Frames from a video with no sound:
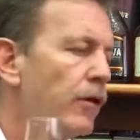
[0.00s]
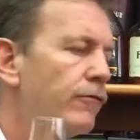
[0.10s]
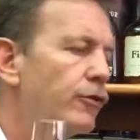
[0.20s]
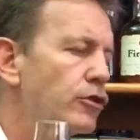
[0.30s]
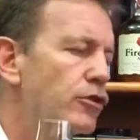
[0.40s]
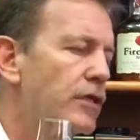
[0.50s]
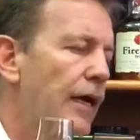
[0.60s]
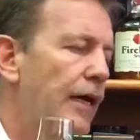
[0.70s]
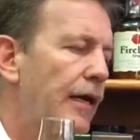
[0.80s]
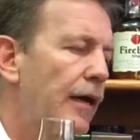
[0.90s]
For
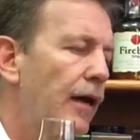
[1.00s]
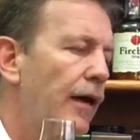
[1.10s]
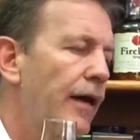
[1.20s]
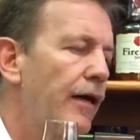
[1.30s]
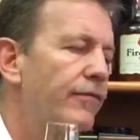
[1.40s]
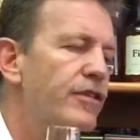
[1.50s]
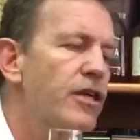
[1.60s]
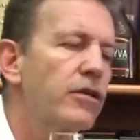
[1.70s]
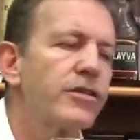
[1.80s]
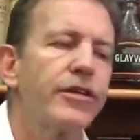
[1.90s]
today, I have
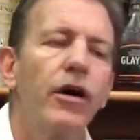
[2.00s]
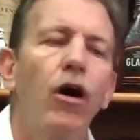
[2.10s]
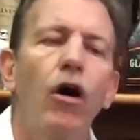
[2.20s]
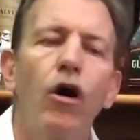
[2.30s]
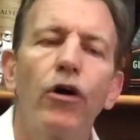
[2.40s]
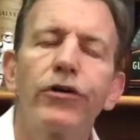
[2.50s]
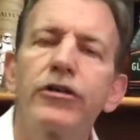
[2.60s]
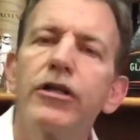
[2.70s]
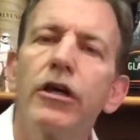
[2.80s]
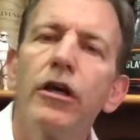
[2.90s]
chosen a hard